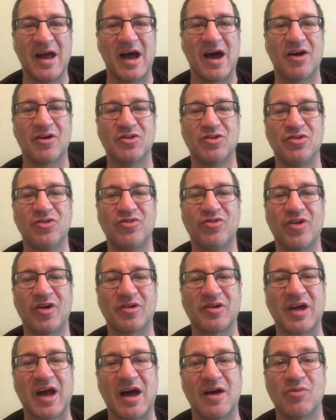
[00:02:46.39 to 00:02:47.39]
how you
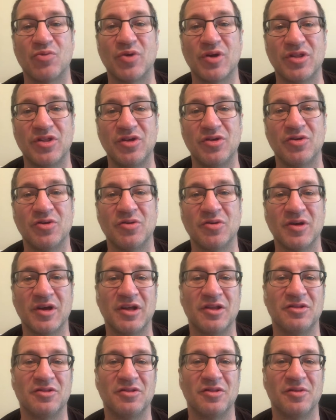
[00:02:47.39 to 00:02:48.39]
felt God with you
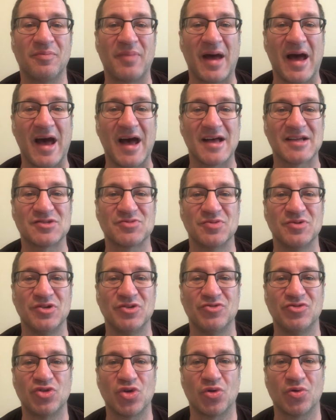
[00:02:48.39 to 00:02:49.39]
in the past when
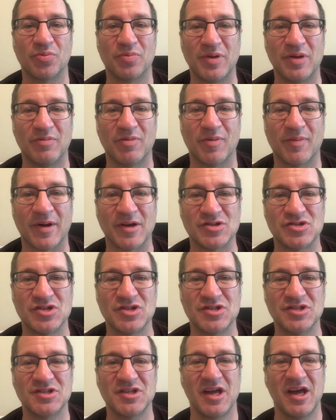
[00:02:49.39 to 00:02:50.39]
you've told people about
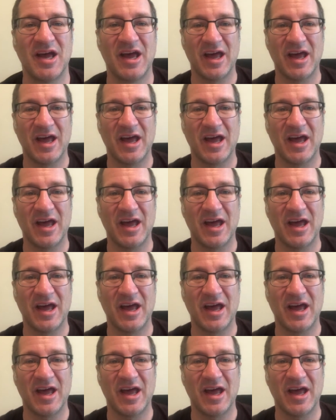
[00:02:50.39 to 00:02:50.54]
Jesus,